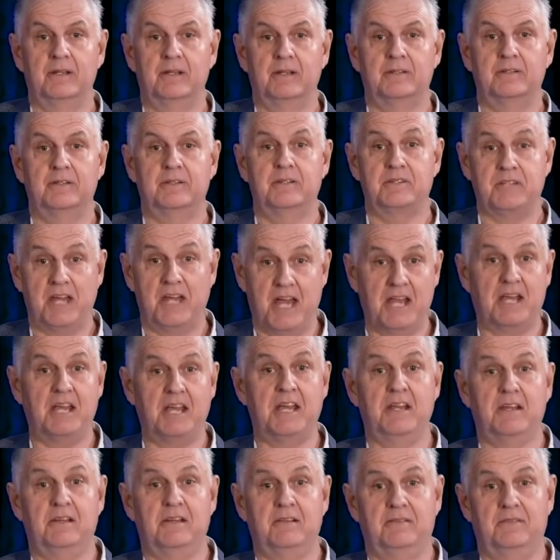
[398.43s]
to
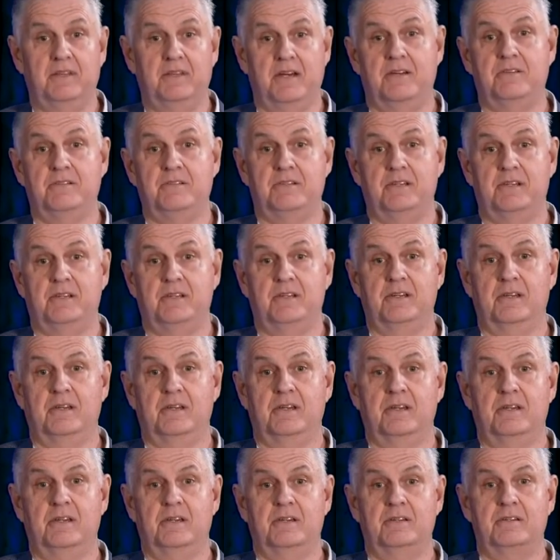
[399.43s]
taking those
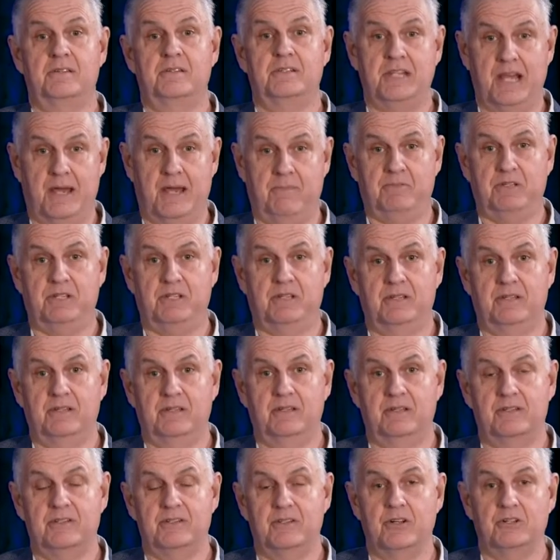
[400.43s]
steps.
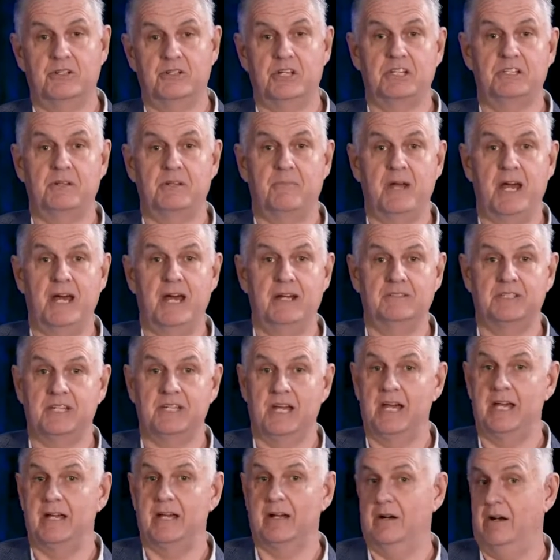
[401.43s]
It's not just about
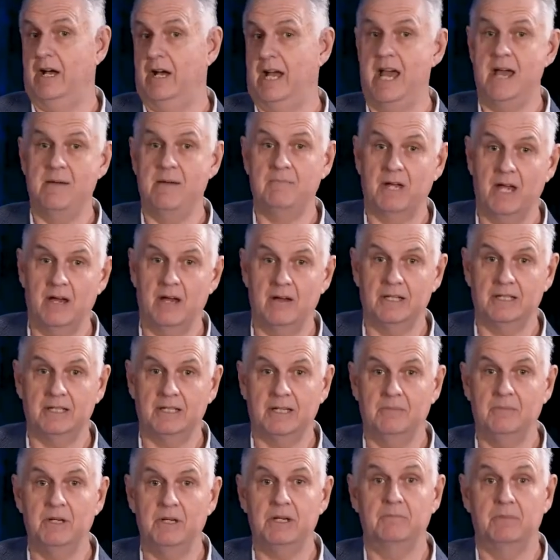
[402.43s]
saying I am going to
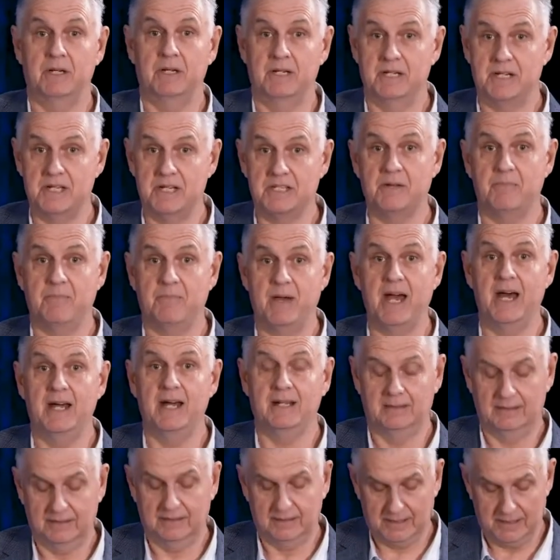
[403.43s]
commit, but it is
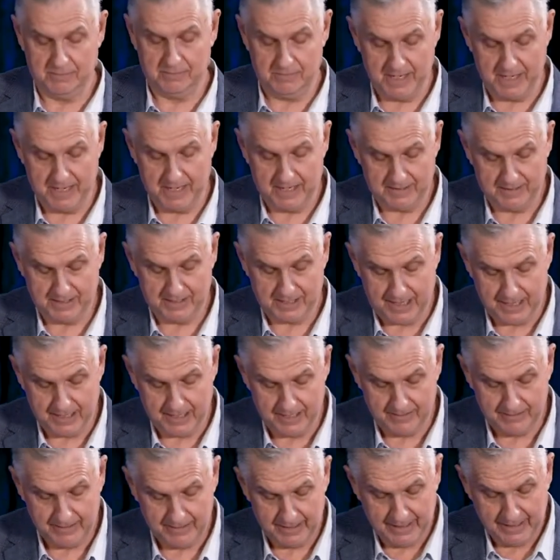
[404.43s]
about committing.
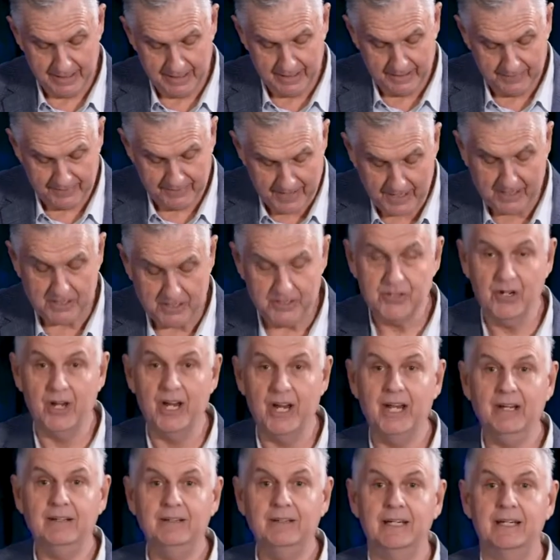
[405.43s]
So thank you,
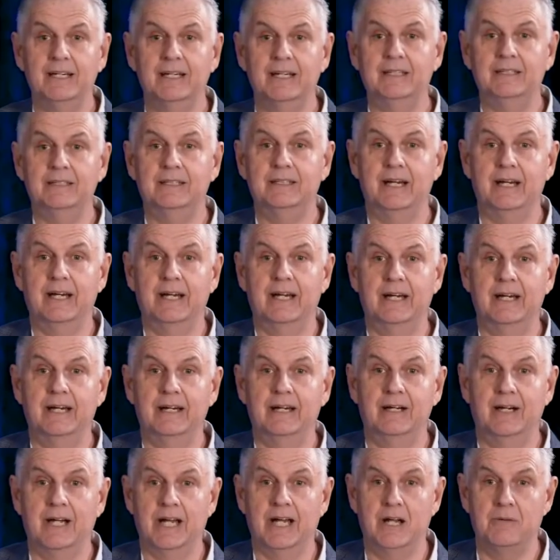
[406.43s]
Donna, and
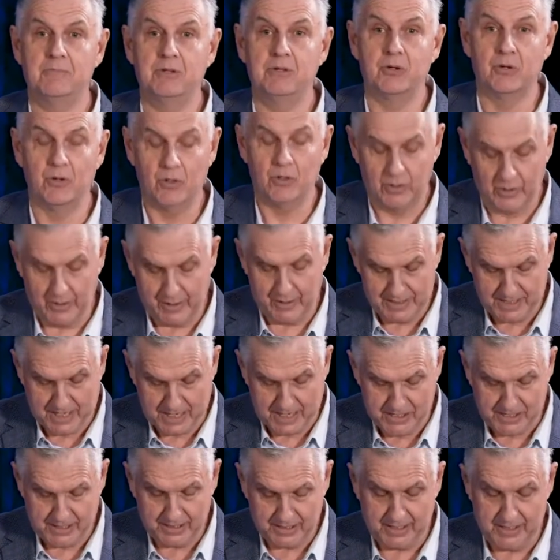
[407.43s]
I hope your
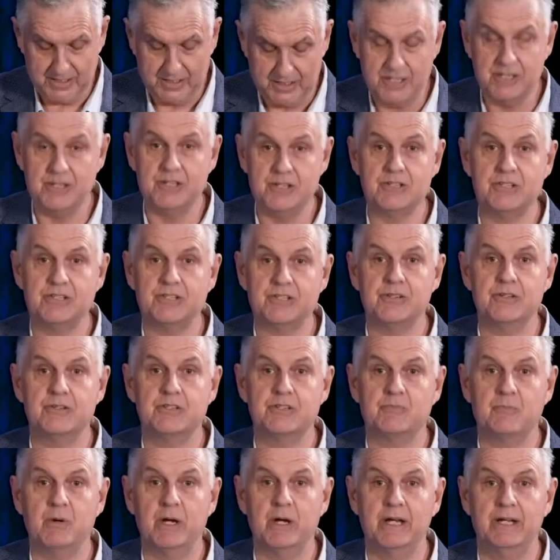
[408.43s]
organisation continues to
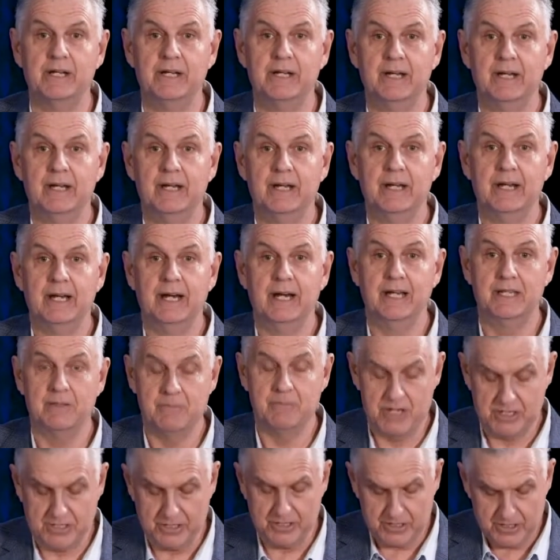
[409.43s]
spread the
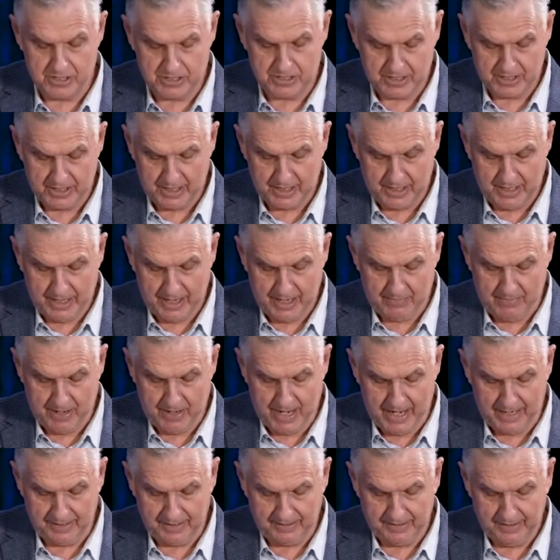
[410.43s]
messages
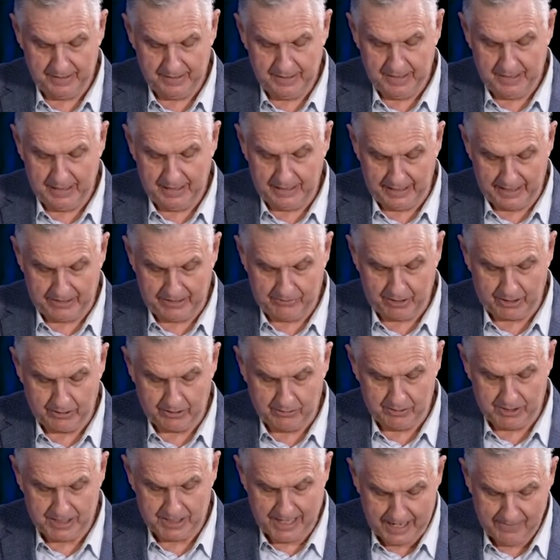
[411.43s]
about
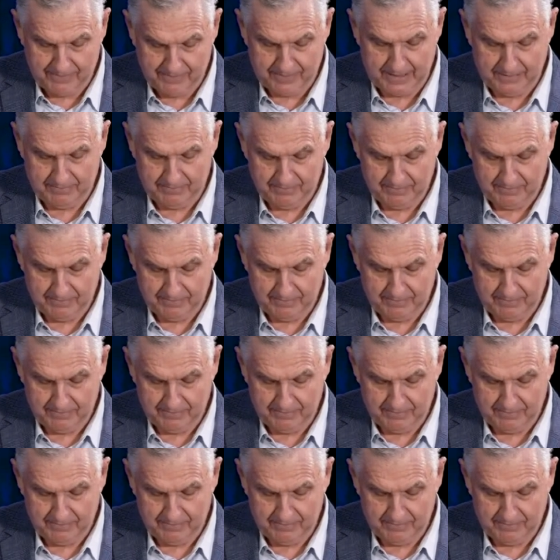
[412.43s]
electrical safety.